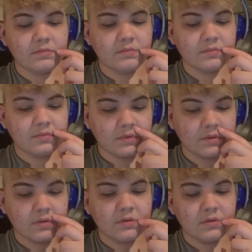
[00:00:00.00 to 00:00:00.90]

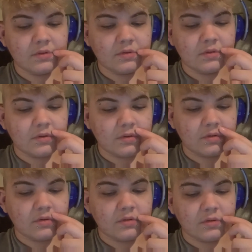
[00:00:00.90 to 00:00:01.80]

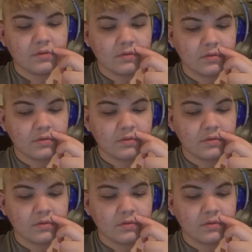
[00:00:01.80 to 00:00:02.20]
Nobody speaks.